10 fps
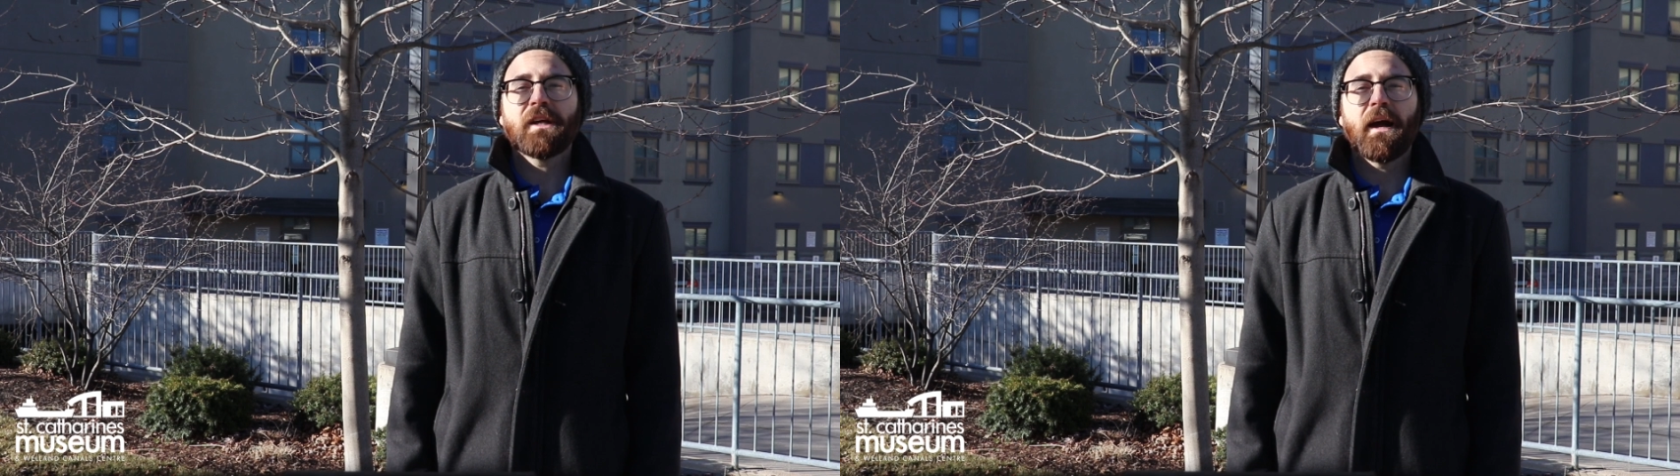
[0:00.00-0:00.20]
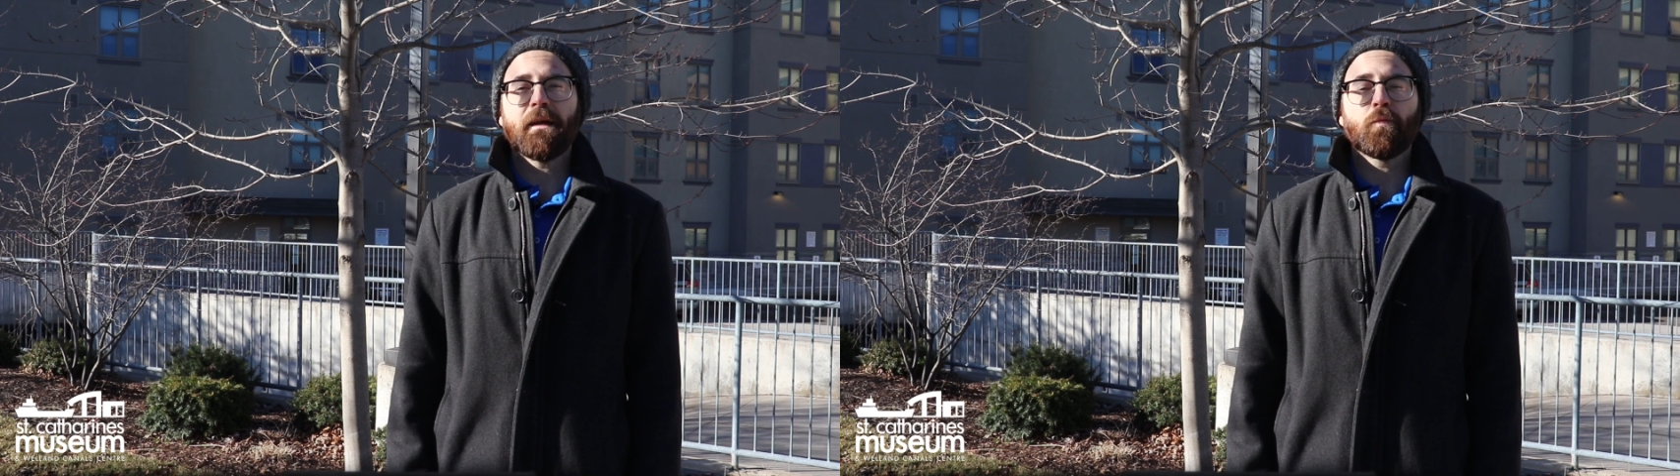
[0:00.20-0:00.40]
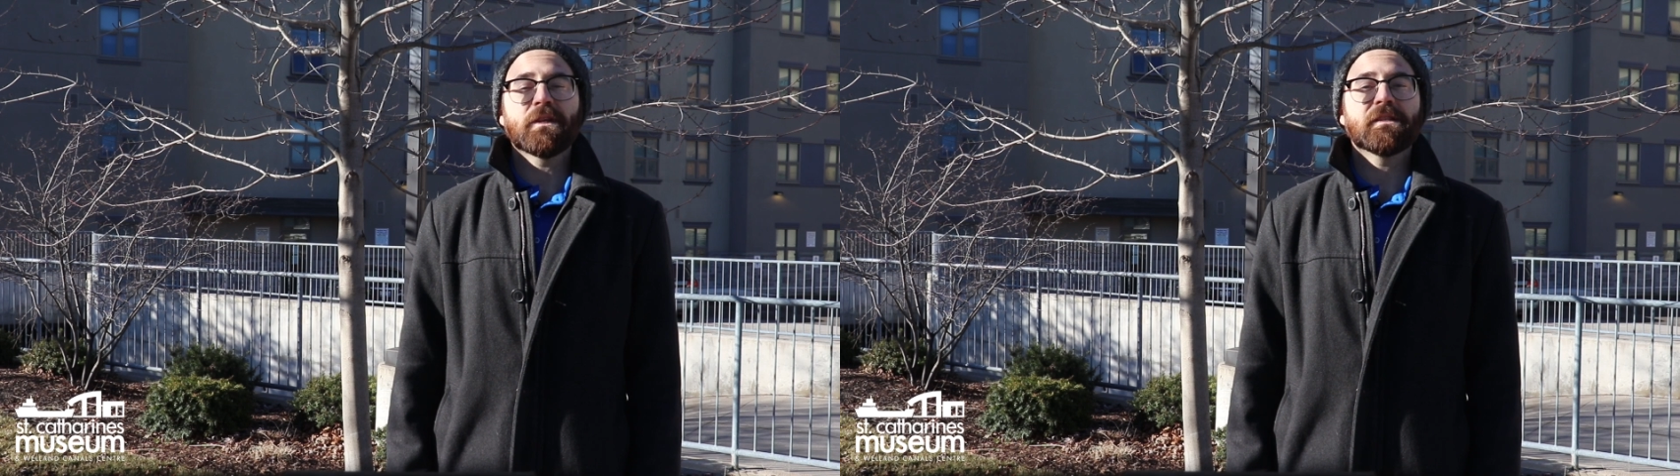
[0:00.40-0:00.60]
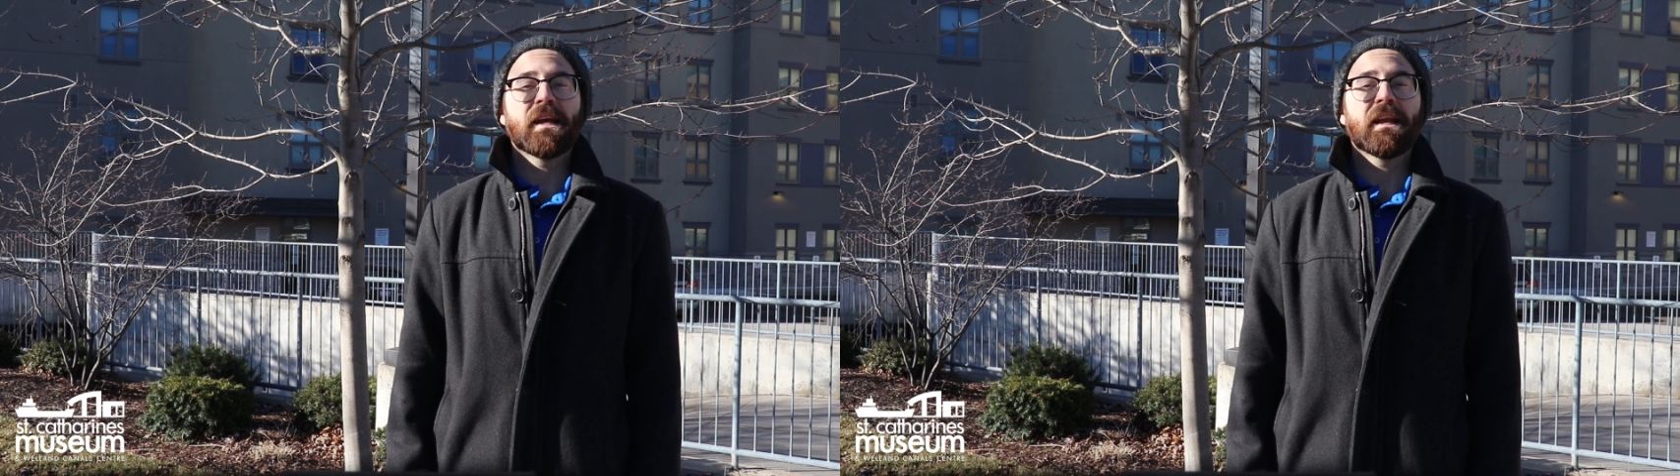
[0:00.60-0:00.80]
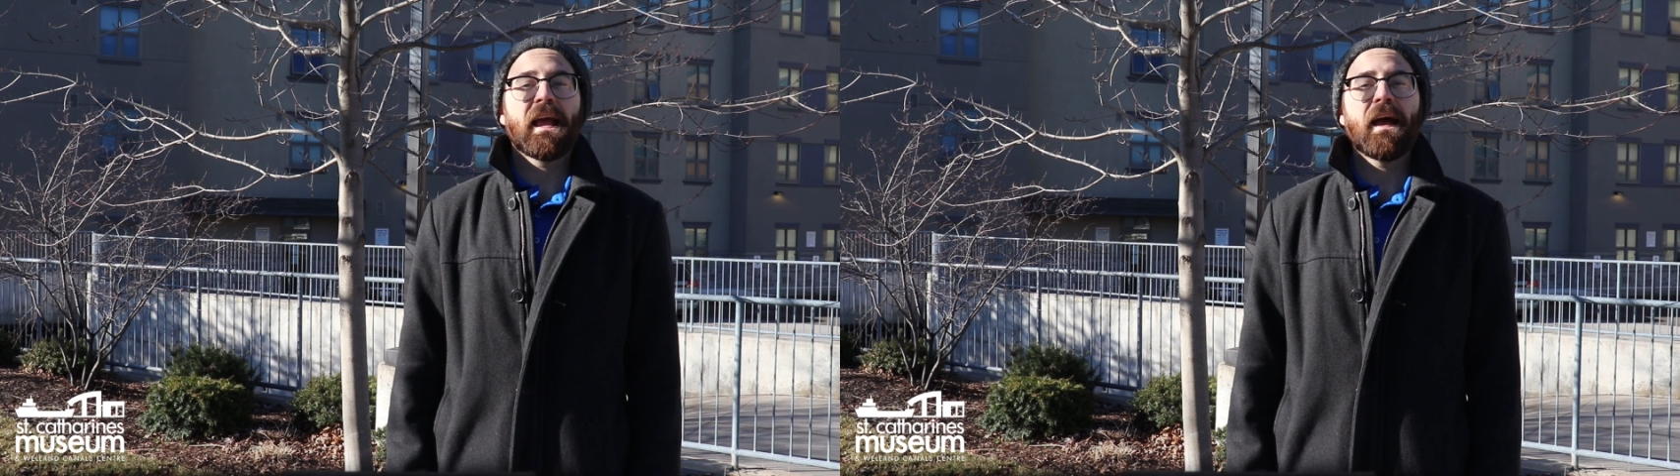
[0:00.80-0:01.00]
a time when
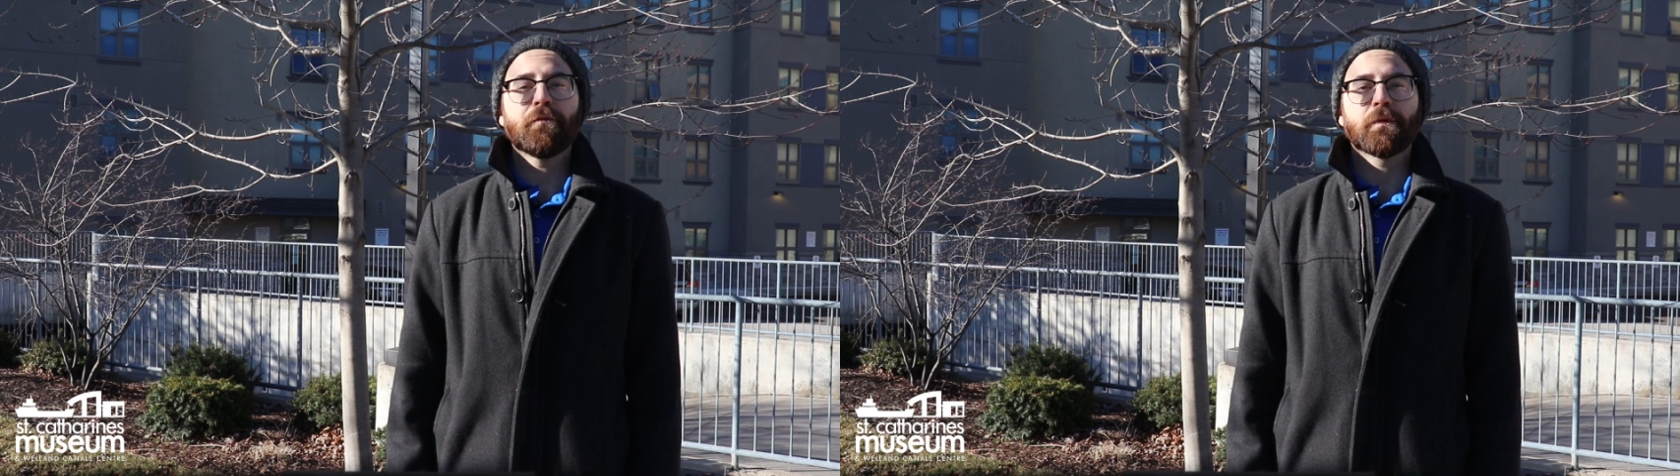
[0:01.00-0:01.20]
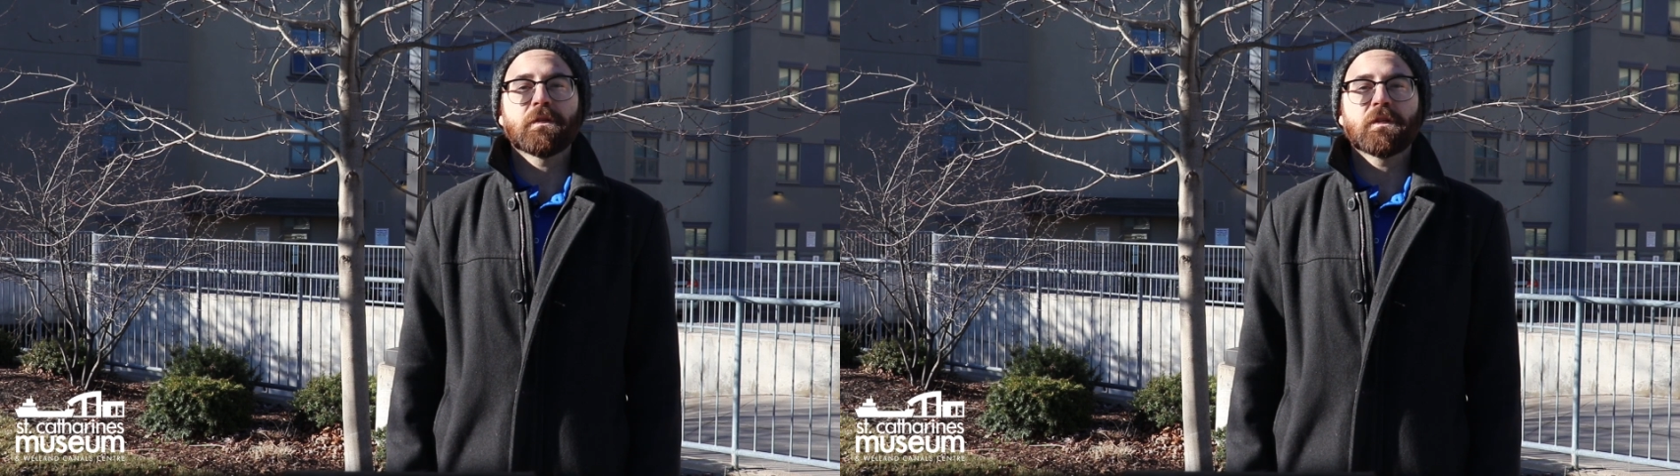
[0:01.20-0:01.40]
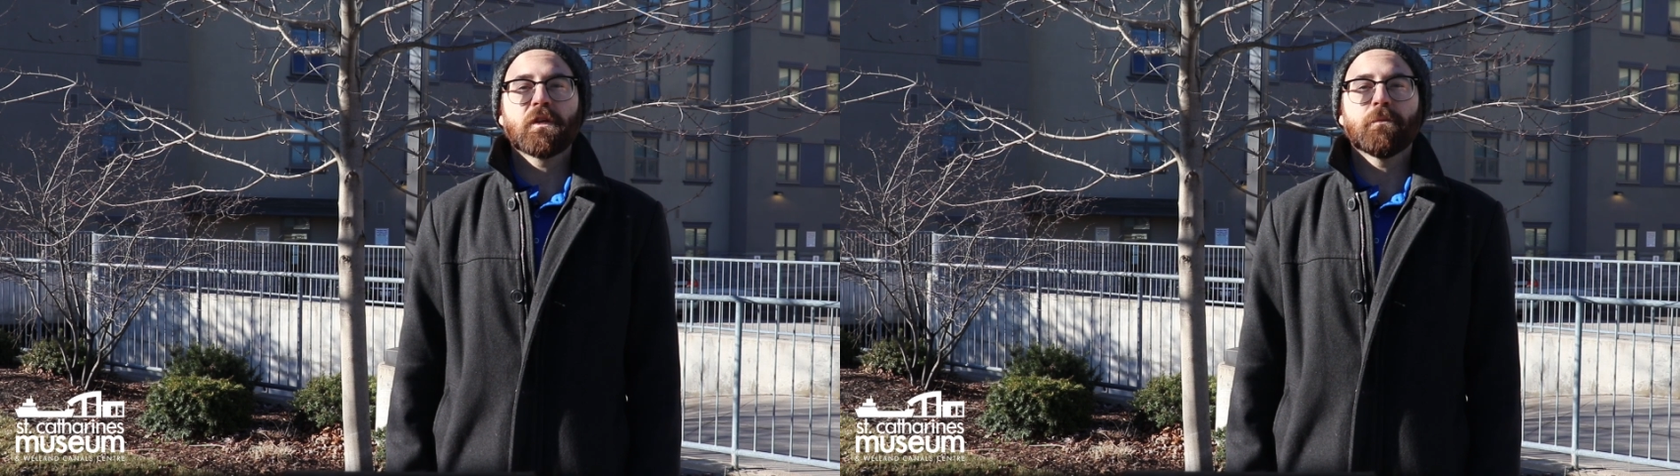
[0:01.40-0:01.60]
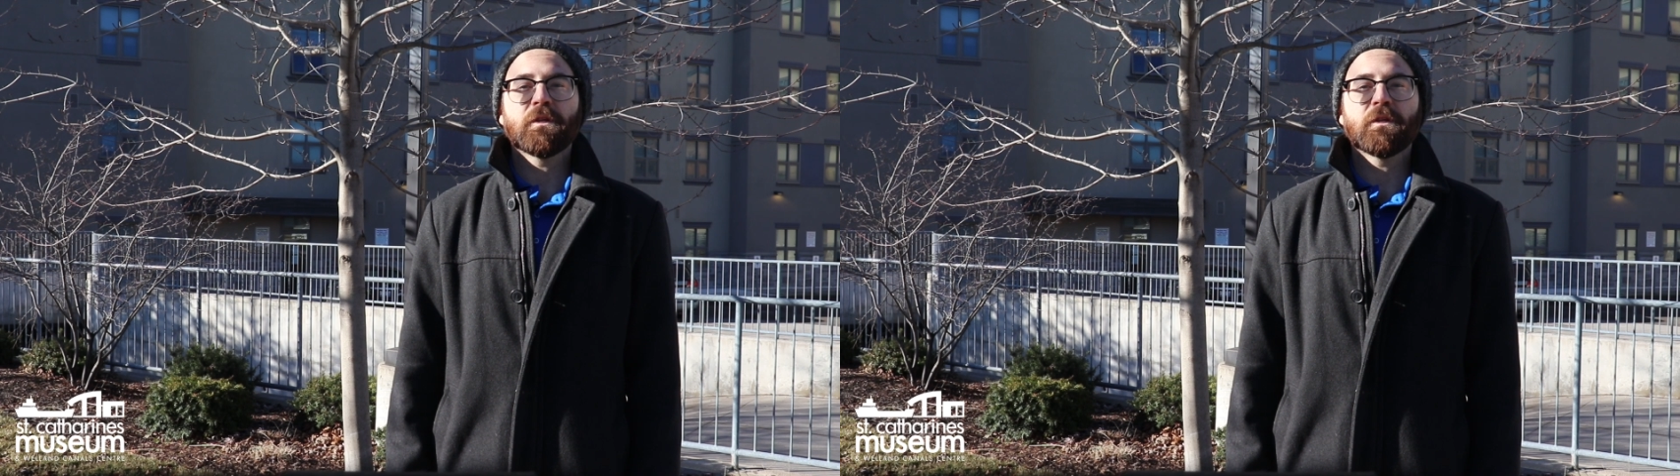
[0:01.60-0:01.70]
St. Catharines could